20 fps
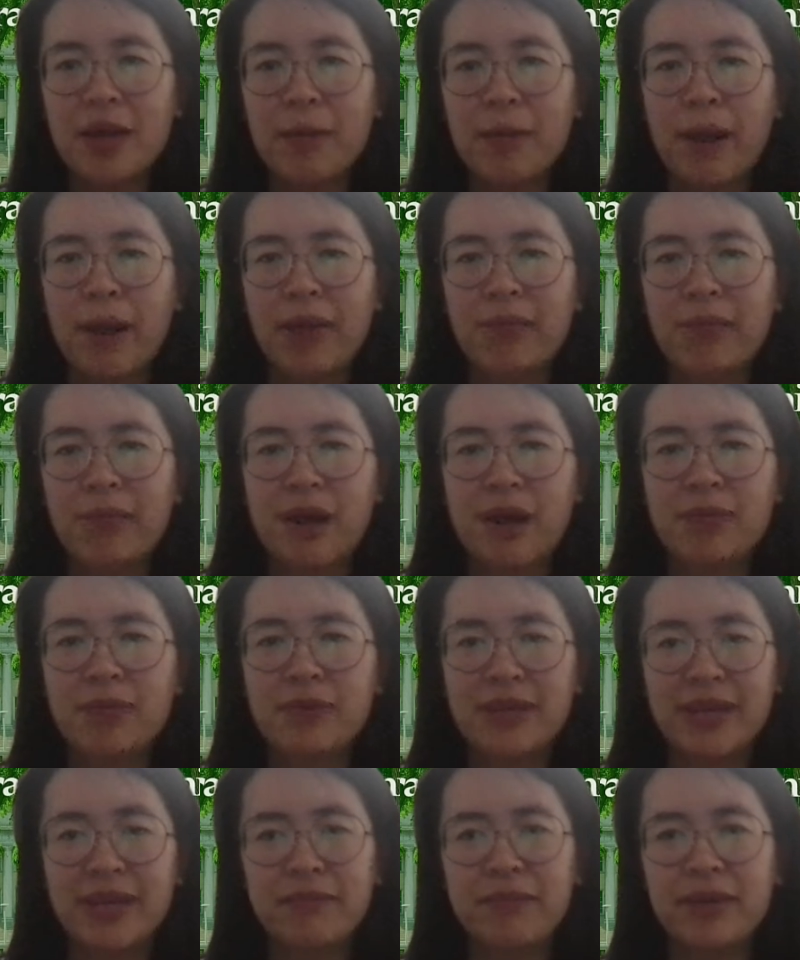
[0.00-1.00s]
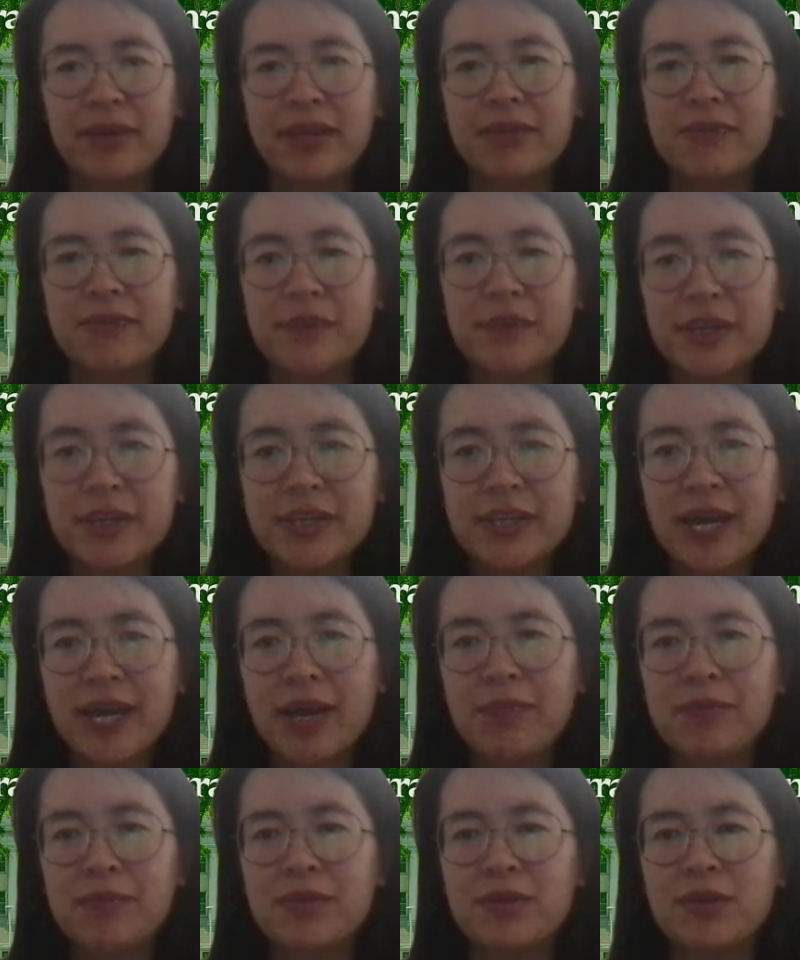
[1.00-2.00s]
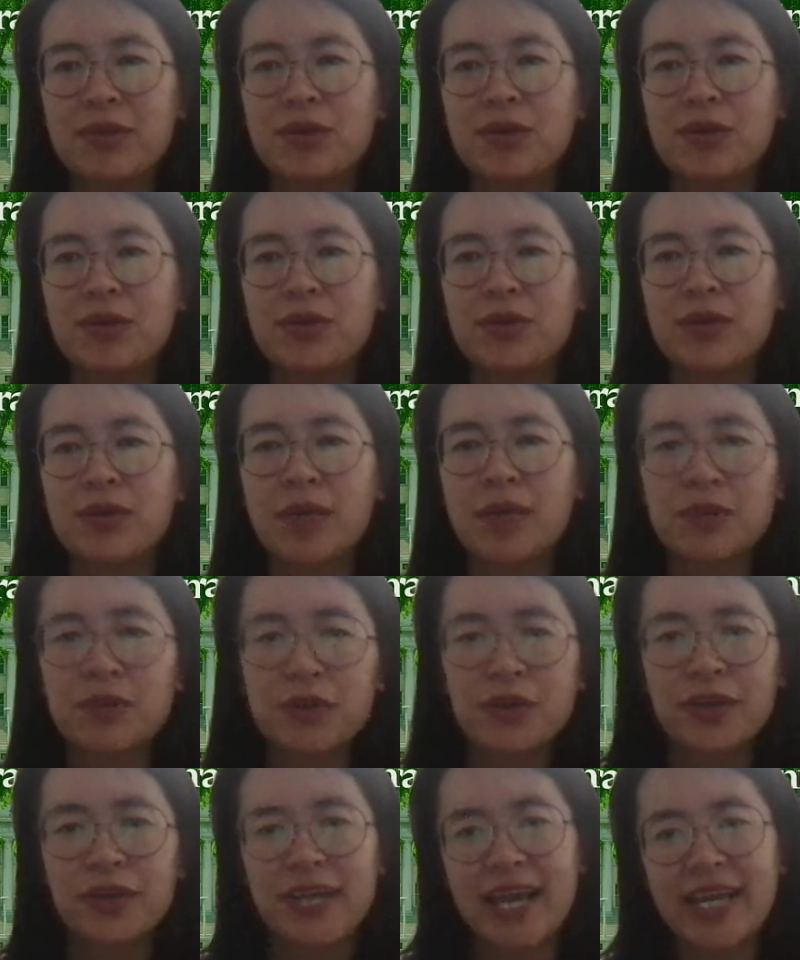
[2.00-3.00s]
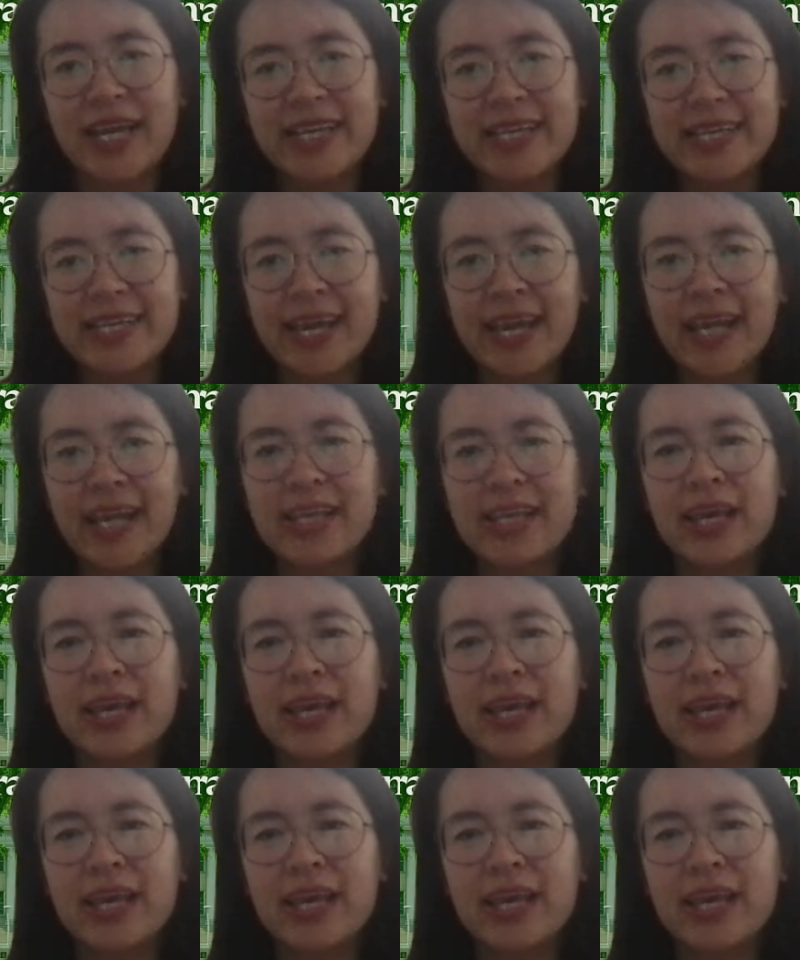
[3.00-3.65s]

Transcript: might probably be the first time to come to the United States,